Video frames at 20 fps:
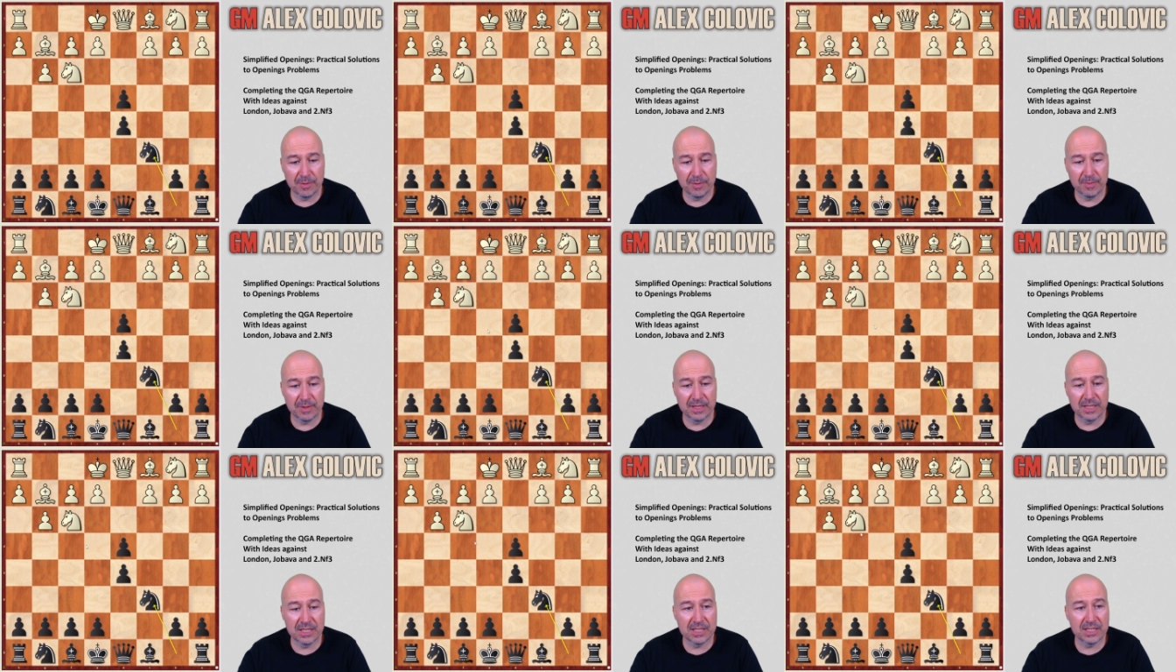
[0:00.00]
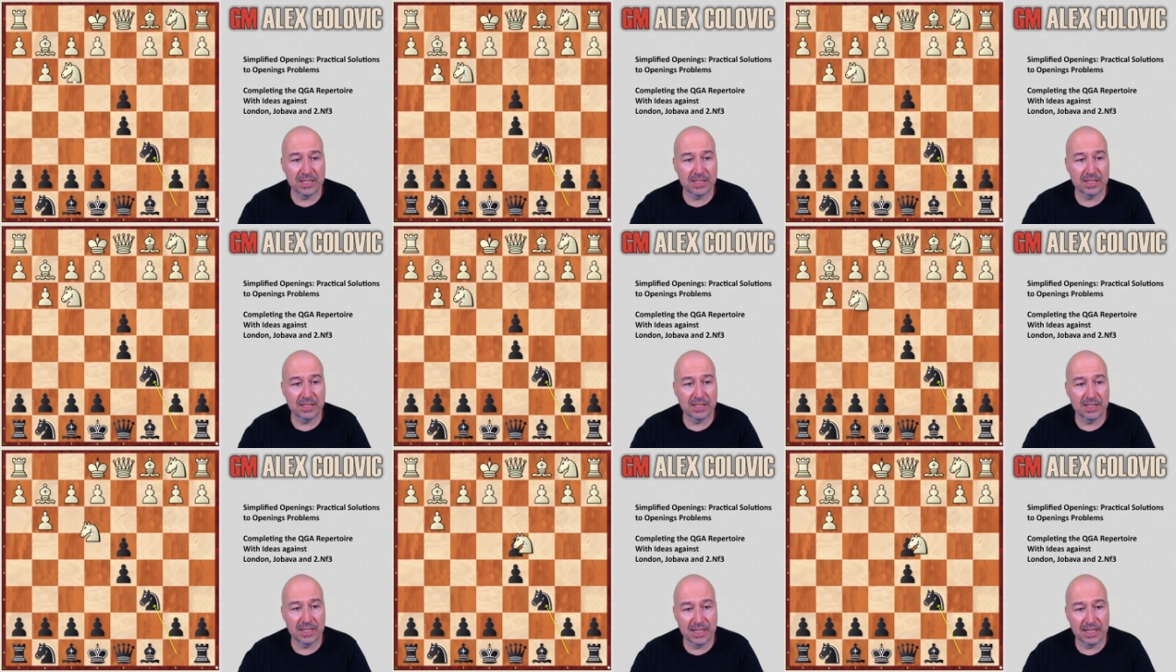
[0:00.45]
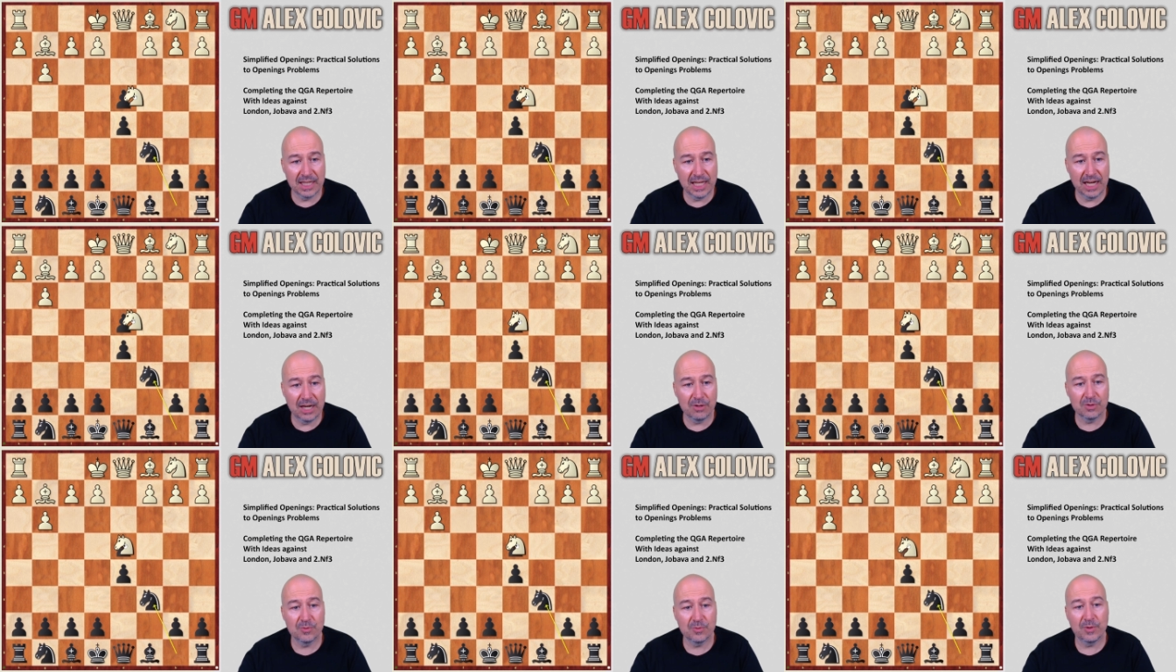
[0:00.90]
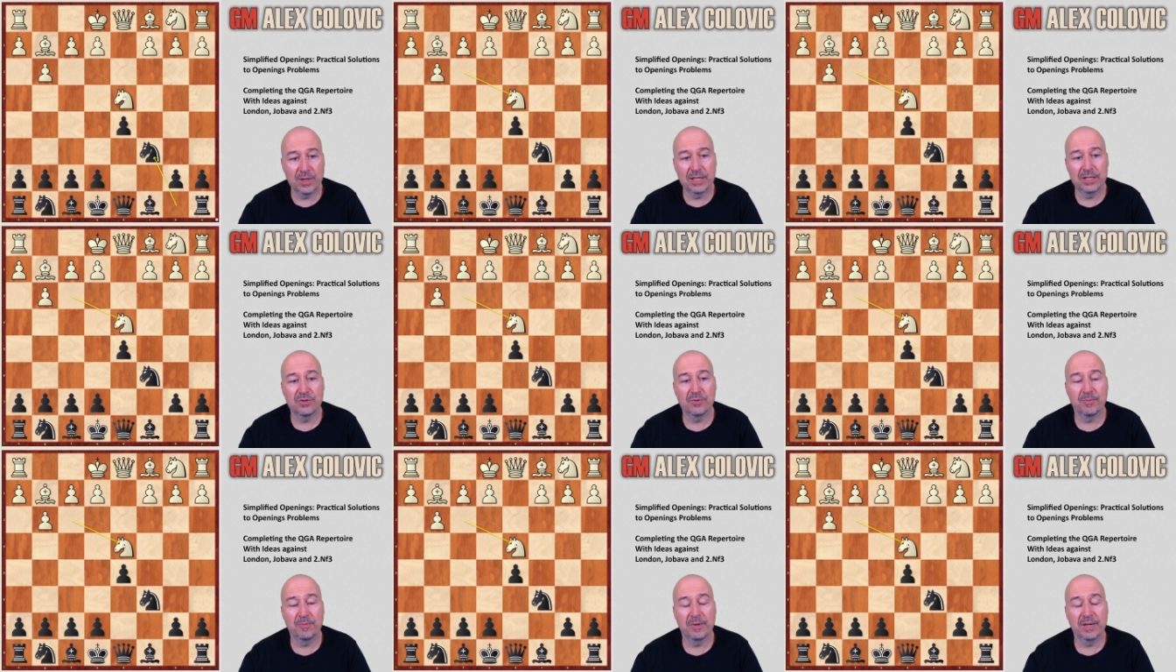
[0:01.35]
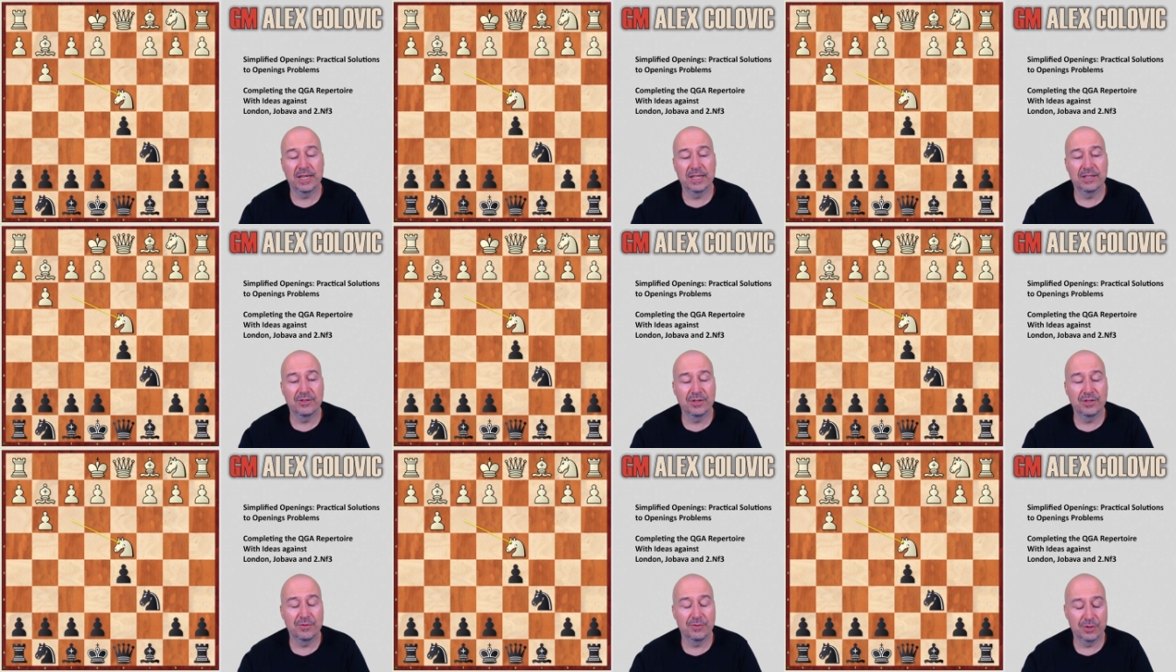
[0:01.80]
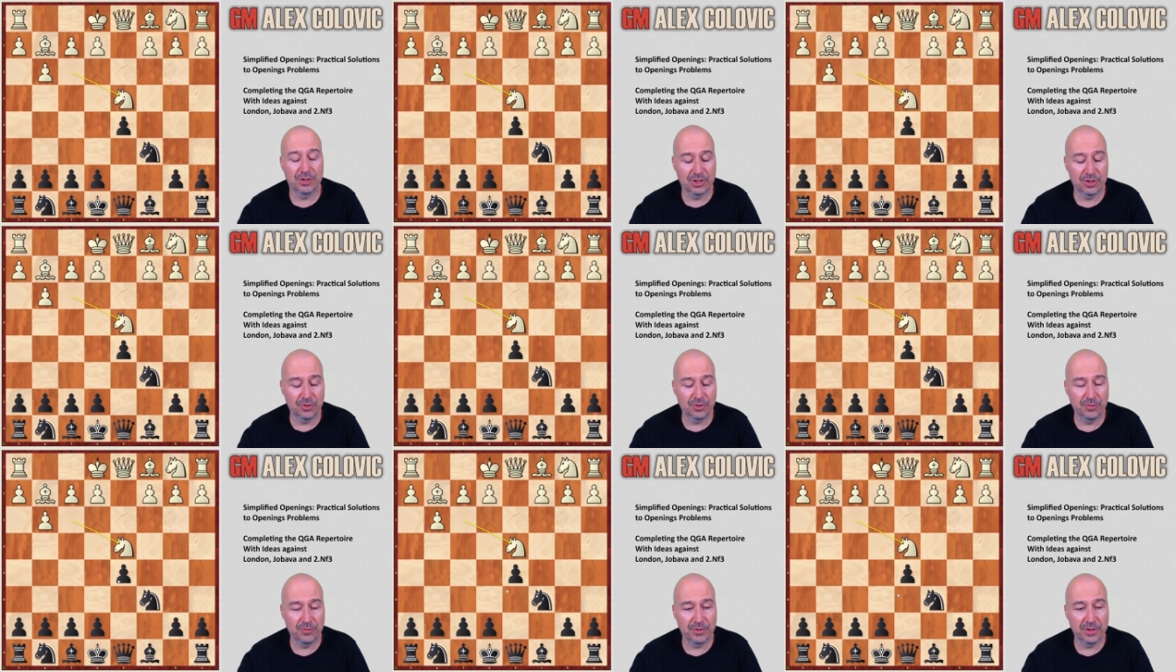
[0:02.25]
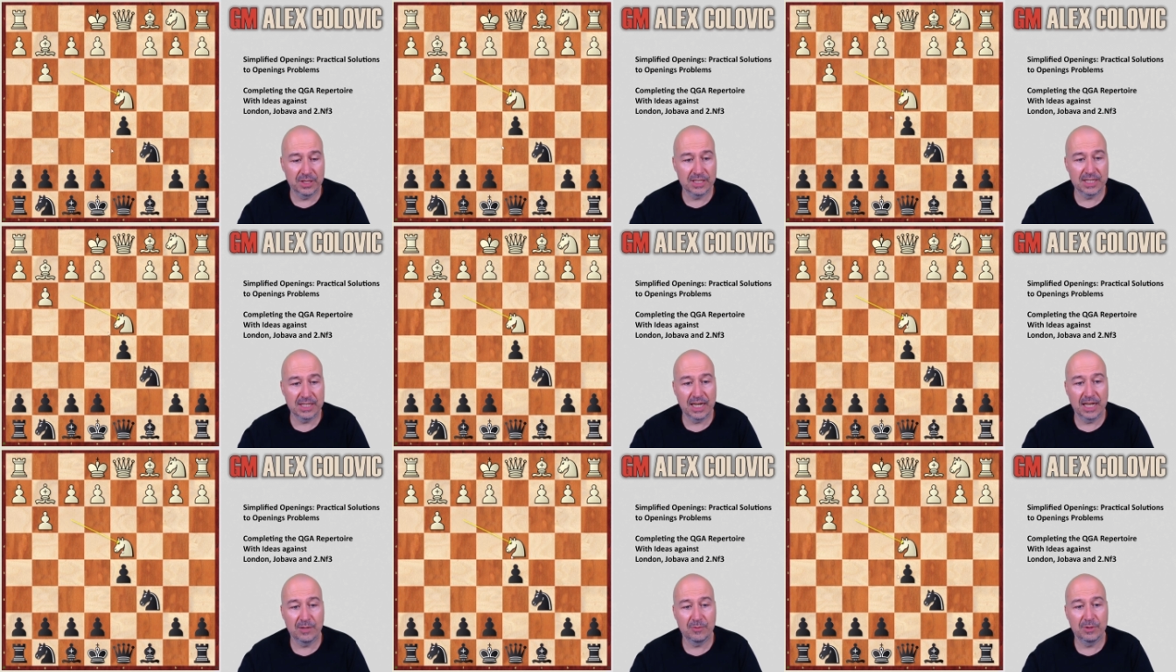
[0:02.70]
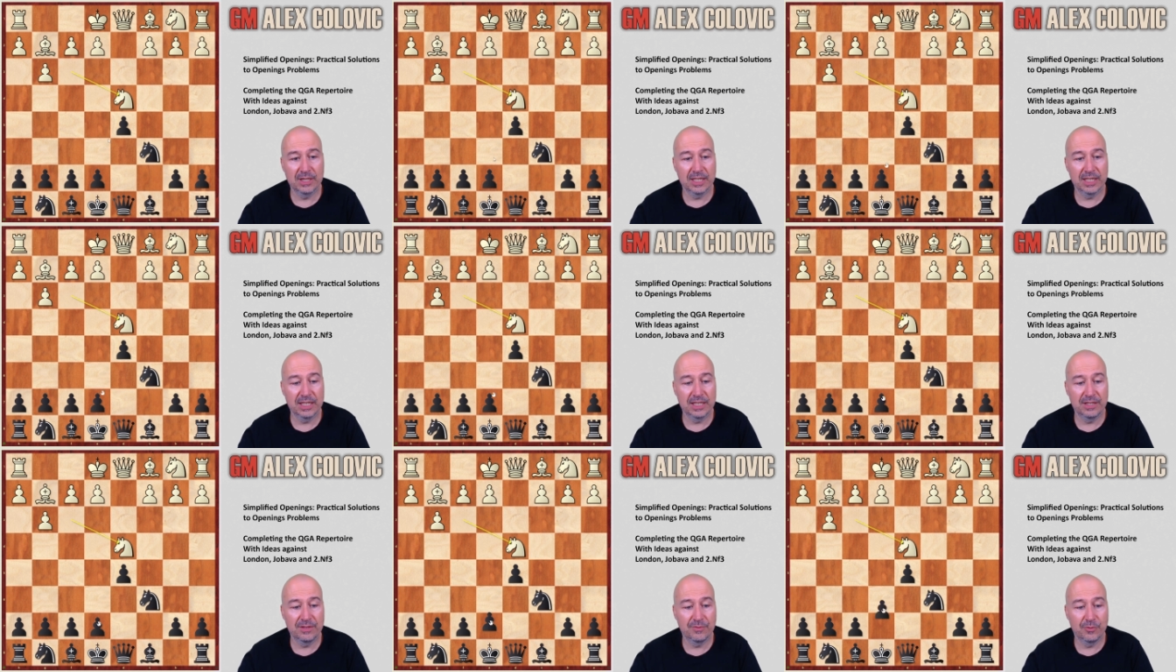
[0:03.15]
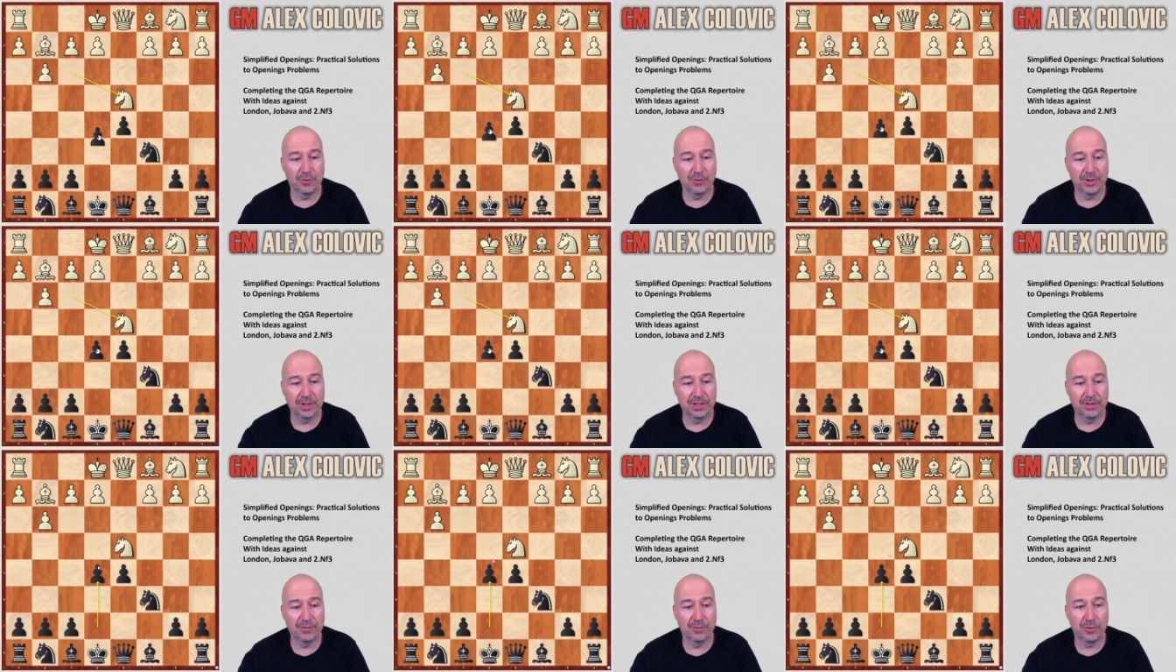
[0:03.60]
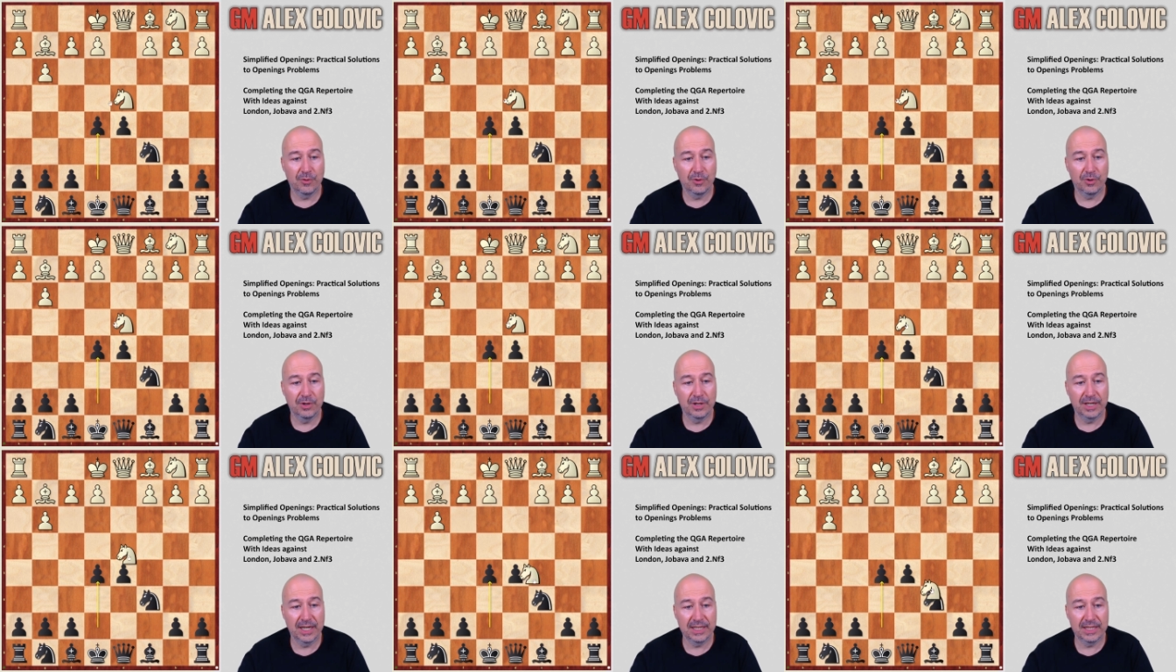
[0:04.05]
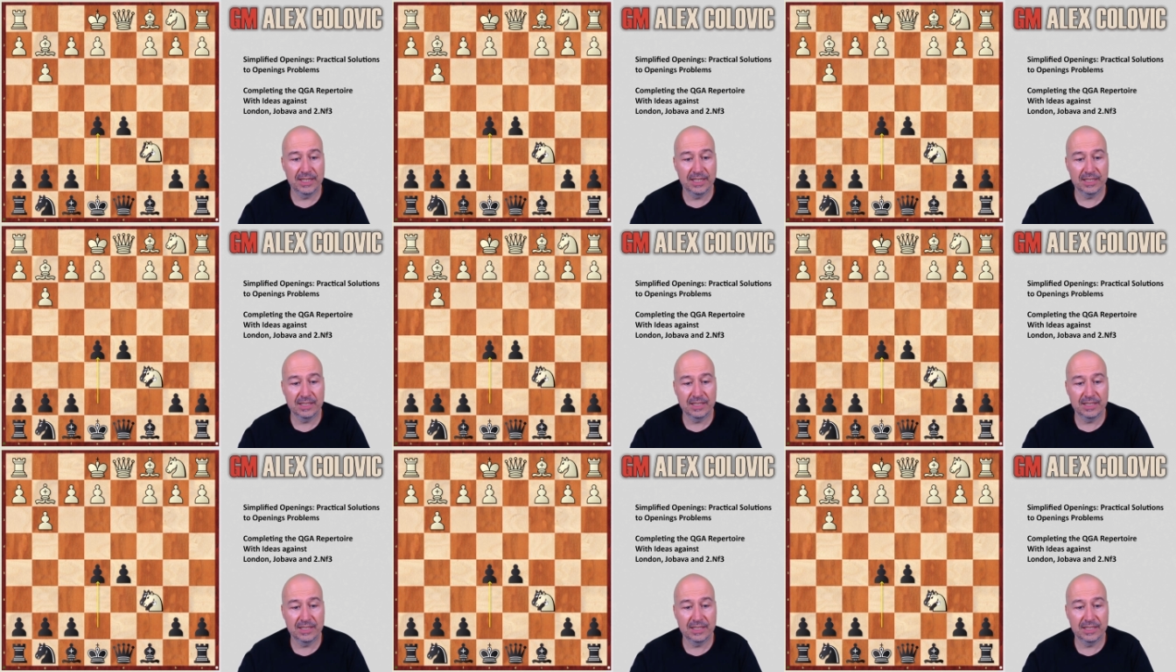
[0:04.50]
but this allows White to play the reversed Grunfeld style with knight d4, e4, knight takes